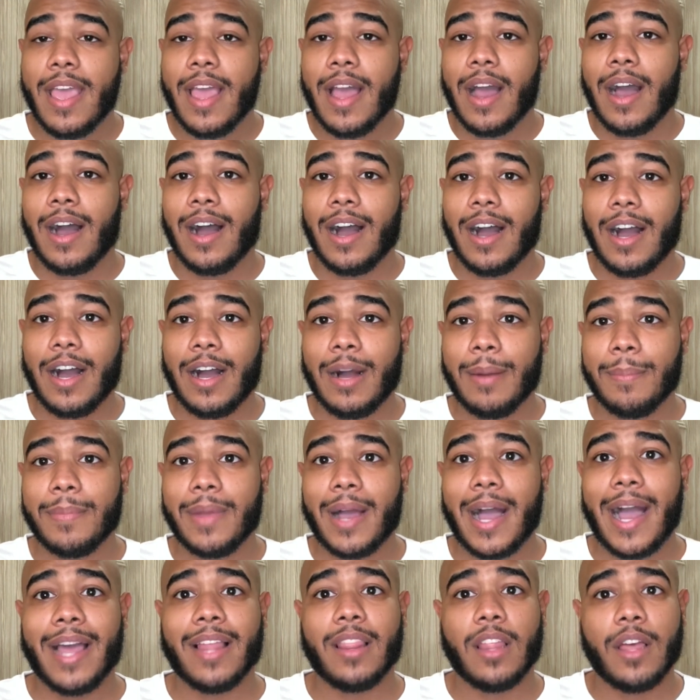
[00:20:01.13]

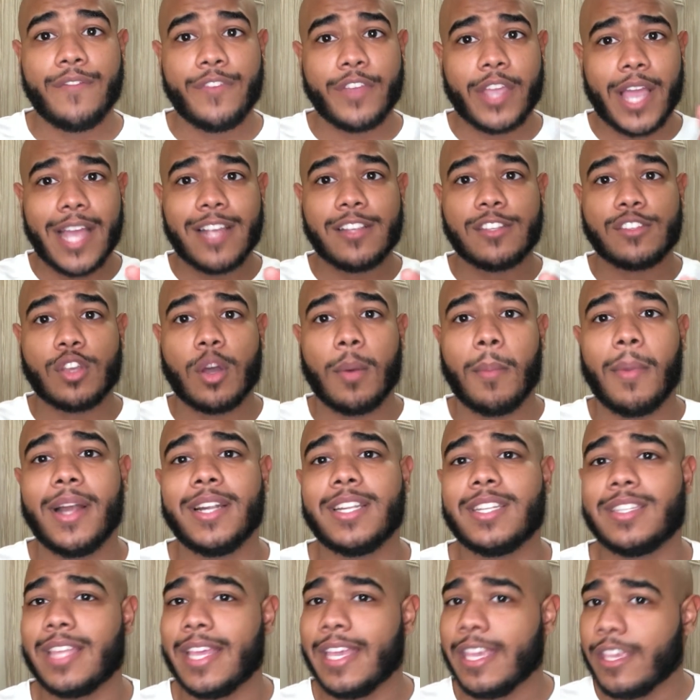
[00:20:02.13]
I love you guys so
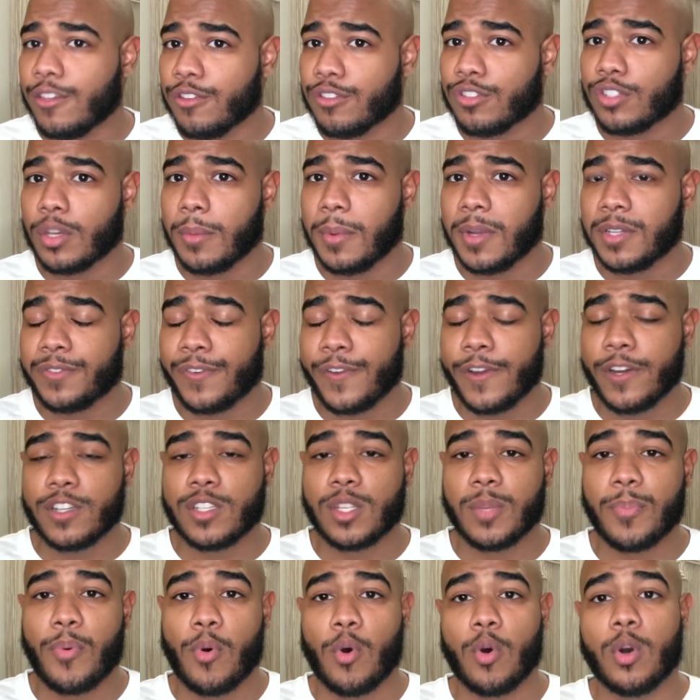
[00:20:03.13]
much. Thank you so much for your
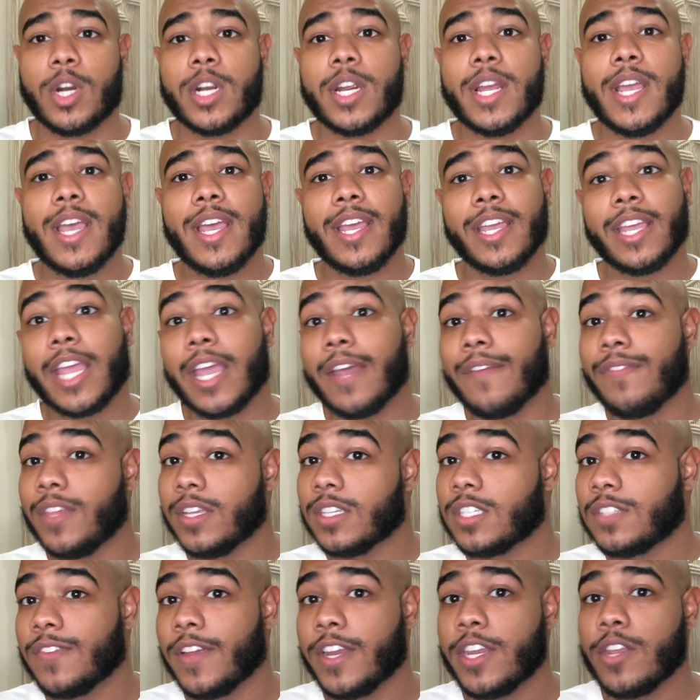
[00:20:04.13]
support. Give
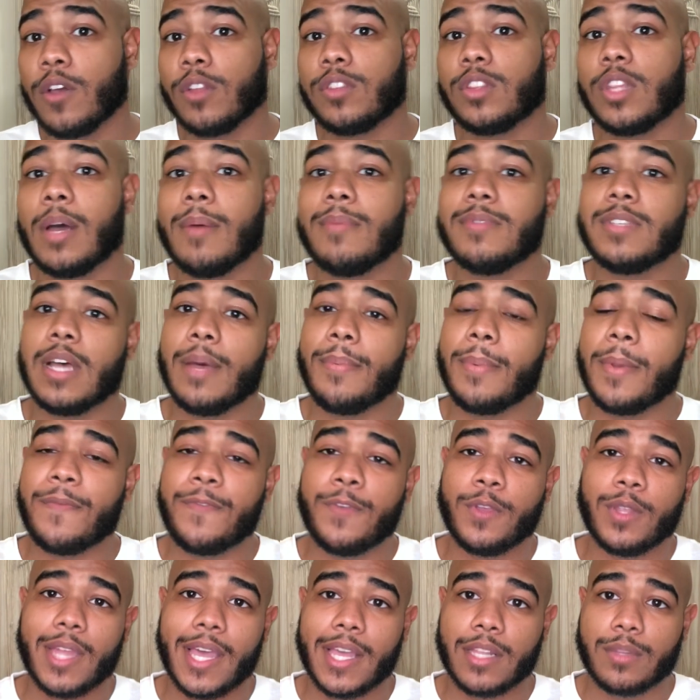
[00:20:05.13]
this video a thumbs up if
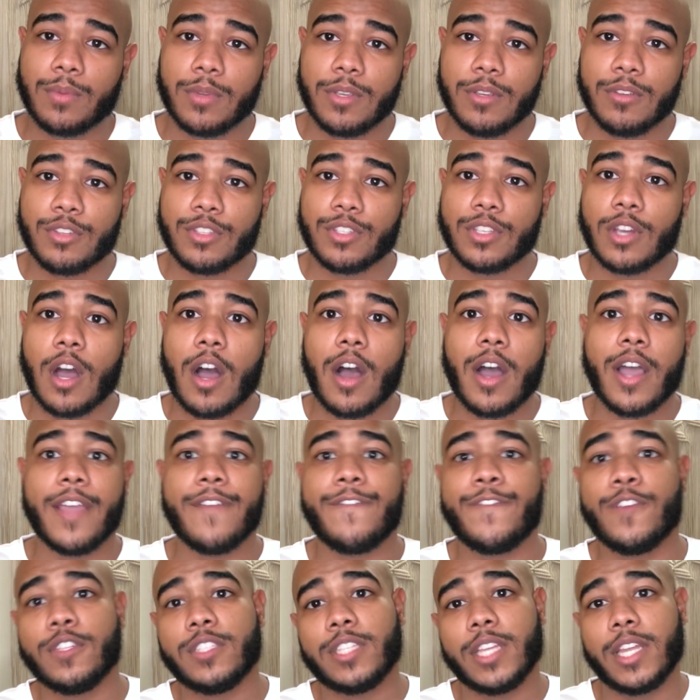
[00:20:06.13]
you liked what you saw.
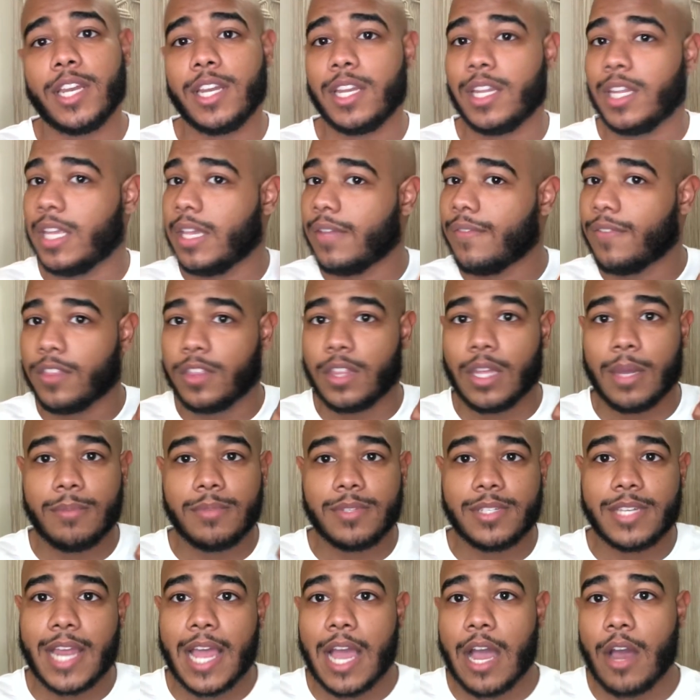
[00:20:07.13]
If you didn't, leave a
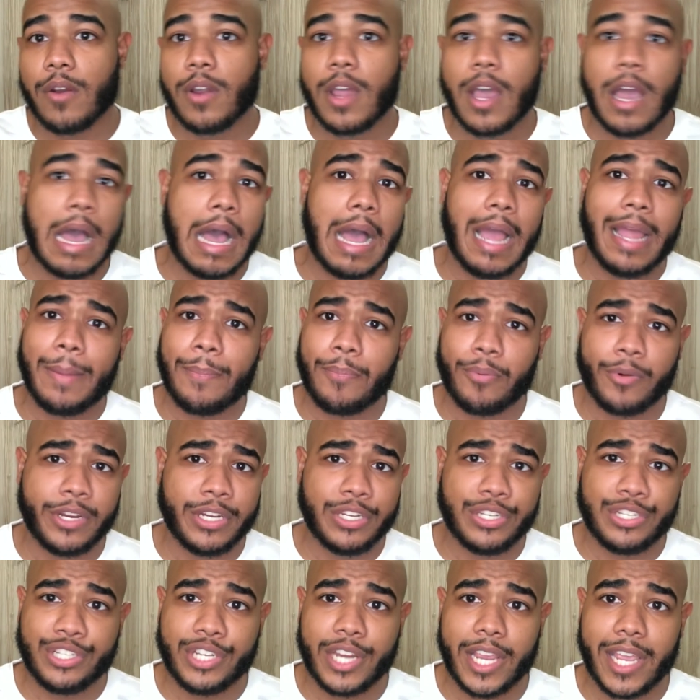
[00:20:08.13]
thumbs down. I
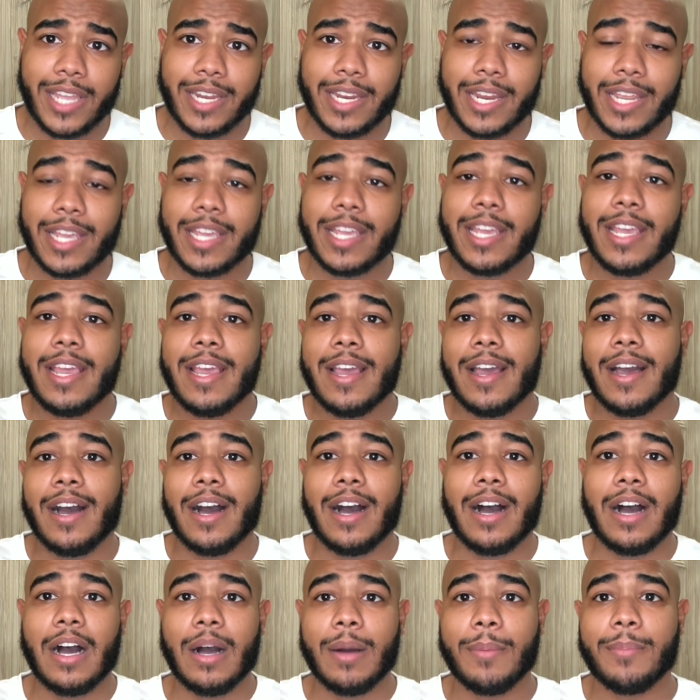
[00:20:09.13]
appreciate it.
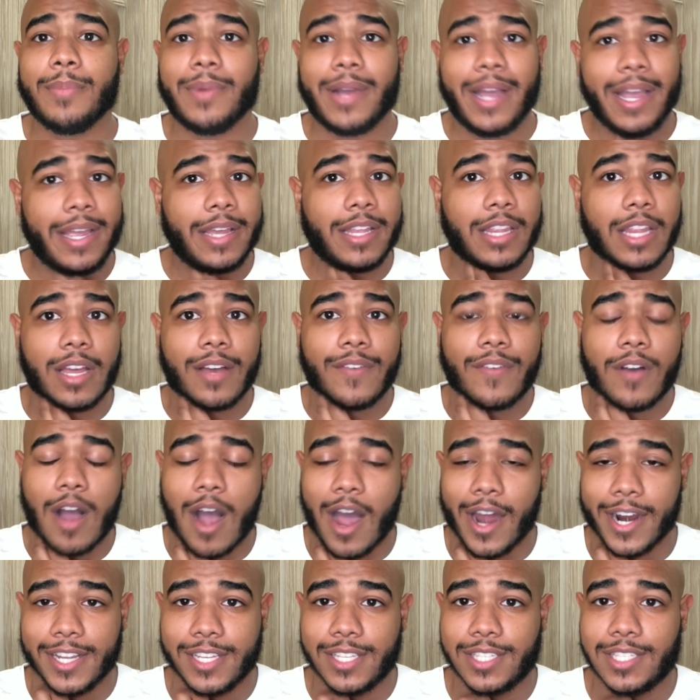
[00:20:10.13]
I love
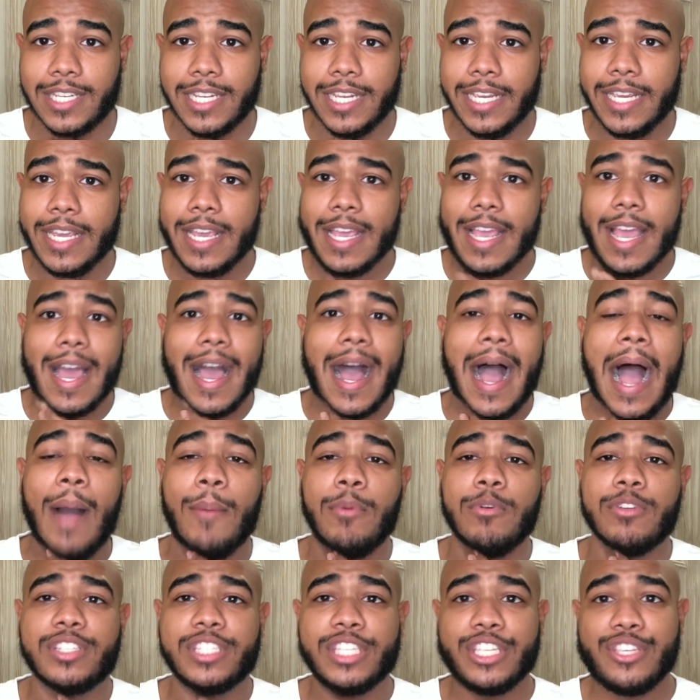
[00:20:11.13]
honesty. I
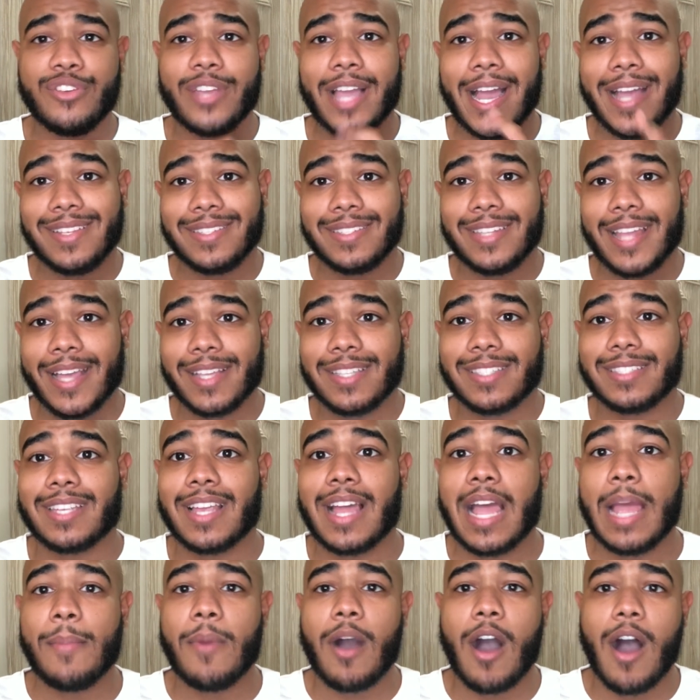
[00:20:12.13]
will see you guys next
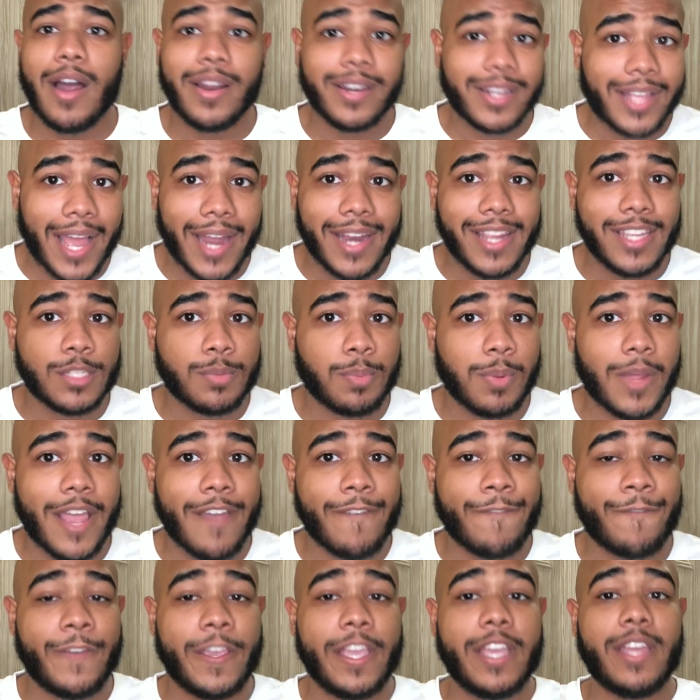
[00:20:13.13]
time on Kenny's
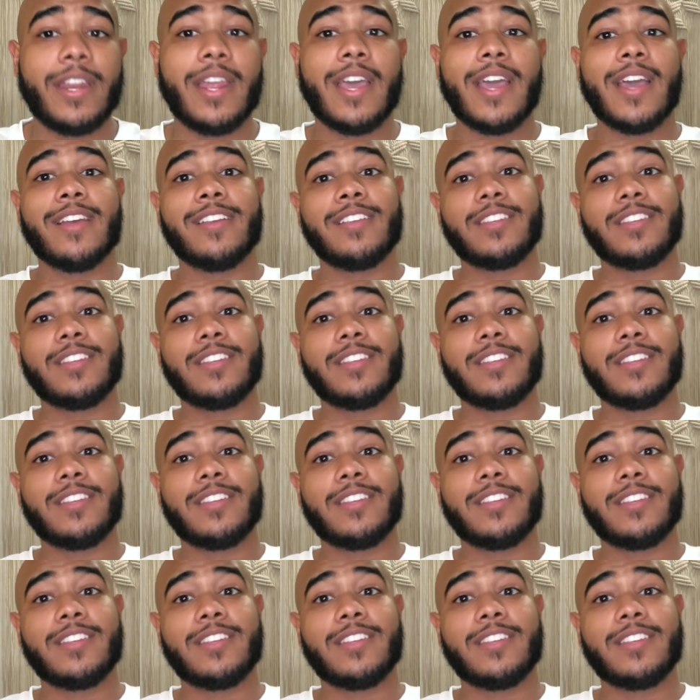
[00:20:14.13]
Plant Feed.